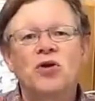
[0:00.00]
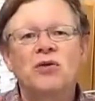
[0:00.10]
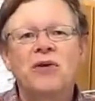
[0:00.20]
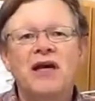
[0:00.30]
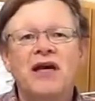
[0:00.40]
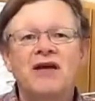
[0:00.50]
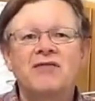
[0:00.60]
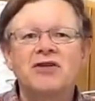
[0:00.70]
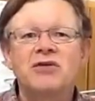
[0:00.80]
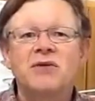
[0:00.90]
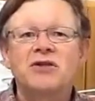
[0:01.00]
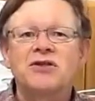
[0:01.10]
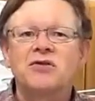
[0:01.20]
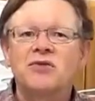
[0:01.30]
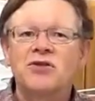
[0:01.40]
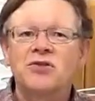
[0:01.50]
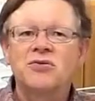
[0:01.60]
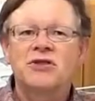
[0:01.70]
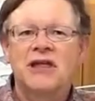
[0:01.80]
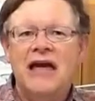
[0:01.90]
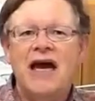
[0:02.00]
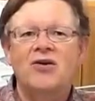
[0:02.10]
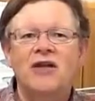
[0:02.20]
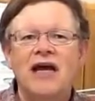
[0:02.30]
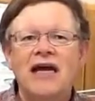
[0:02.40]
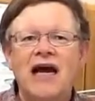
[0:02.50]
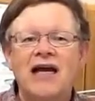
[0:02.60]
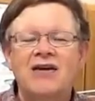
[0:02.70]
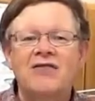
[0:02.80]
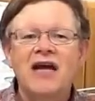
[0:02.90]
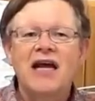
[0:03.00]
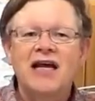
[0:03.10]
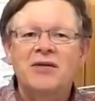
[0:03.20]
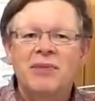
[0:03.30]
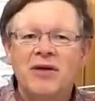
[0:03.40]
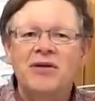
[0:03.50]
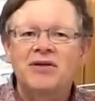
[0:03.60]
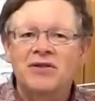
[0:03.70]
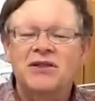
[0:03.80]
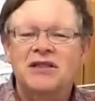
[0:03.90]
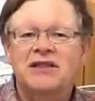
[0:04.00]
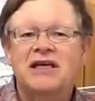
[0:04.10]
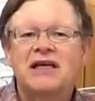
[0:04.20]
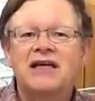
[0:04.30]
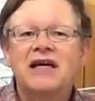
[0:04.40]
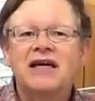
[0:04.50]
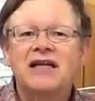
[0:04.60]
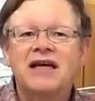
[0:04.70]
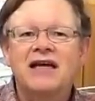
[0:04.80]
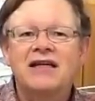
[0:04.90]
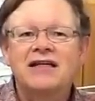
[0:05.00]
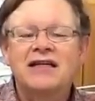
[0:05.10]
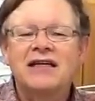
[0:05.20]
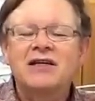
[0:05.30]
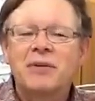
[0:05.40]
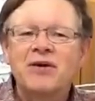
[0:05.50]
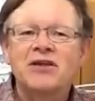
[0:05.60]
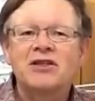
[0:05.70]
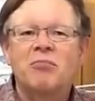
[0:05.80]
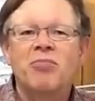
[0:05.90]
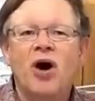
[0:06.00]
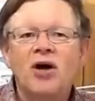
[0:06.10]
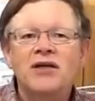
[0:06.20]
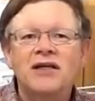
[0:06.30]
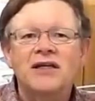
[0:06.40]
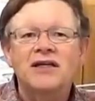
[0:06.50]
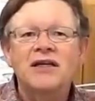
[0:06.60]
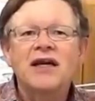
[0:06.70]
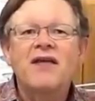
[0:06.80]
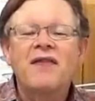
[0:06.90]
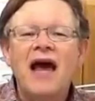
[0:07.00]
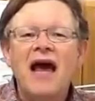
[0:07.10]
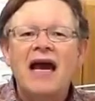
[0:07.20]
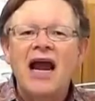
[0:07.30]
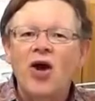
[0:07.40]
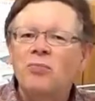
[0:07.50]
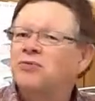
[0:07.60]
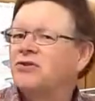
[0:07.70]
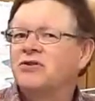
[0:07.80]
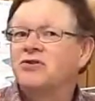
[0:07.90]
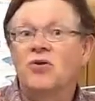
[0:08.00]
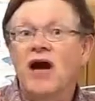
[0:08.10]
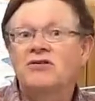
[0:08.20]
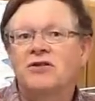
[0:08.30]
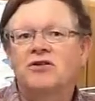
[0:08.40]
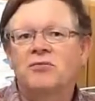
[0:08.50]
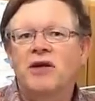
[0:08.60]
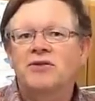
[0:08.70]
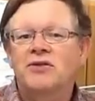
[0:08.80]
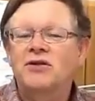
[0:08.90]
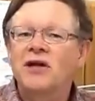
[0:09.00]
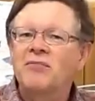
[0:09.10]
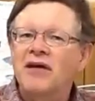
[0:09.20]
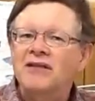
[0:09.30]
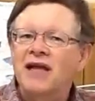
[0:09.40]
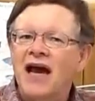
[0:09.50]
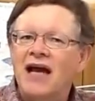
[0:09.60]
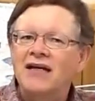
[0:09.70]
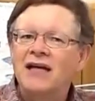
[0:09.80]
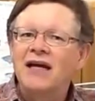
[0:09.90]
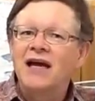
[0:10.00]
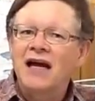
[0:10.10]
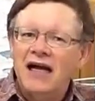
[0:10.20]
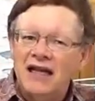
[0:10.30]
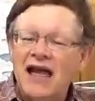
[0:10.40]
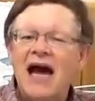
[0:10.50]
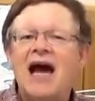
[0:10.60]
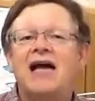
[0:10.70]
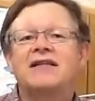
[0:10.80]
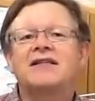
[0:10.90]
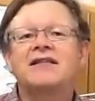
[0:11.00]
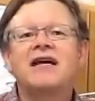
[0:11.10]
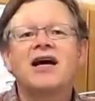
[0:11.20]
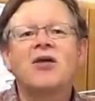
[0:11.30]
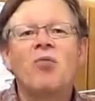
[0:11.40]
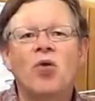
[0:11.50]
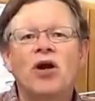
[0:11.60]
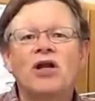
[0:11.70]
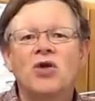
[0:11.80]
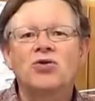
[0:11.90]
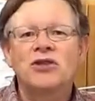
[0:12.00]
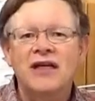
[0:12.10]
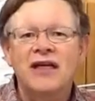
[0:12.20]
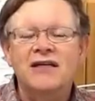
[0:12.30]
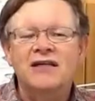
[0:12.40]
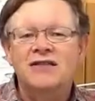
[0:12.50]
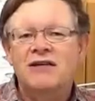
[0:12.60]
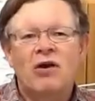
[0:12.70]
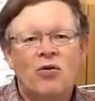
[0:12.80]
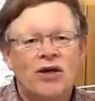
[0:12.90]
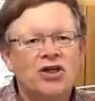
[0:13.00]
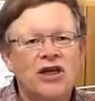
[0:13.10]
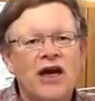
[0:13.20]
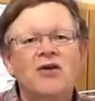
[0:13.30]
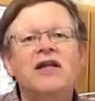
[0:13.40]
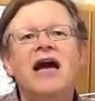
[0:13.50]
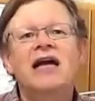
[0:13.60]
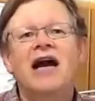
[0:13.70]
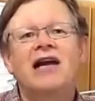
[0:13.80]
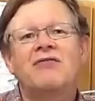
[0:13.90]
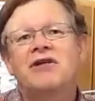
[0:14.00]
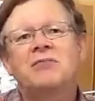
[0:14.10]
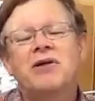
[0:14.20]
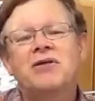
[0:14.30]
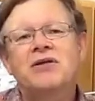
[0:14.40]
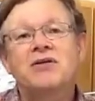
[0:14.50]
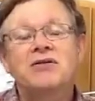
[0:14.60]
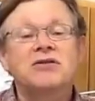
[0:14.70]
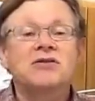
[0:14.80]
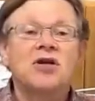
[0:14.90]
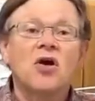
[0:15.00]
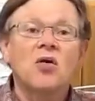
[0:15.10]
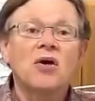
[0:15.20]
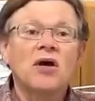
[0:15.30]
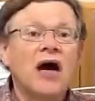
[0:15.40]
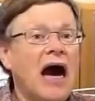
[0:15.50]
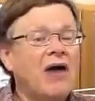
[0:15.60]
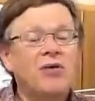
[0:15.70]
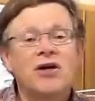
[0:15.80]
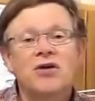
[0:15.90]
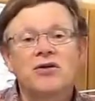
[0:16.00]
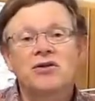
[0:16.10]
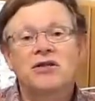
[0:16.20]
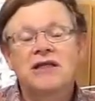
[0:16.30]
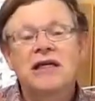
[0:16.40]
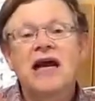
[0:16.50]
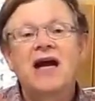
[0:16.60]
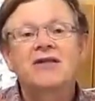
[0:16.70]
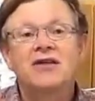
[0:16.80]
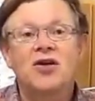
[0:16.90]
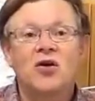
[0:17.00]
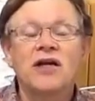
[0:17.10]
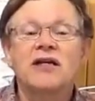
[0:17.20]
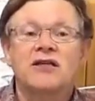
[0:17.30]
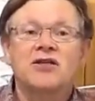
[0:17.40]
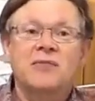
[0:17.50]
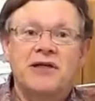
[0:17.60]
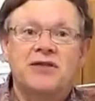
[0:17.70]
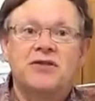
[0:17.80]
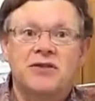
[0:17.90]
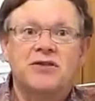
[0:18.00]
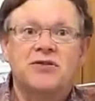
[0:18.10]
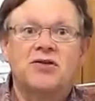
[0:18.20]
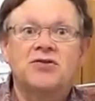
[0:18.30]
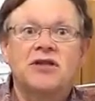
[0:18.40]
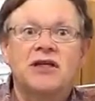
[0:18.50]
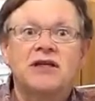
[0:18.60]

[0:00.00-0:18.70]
toward the beginning of the semester. And when students get out on that kind of experience, again, they experience a bonding that helps throughout the semester. That makes that class more close-knit. We've already shared that kind of experience. And so I would encourage you to get out early in the semester and do those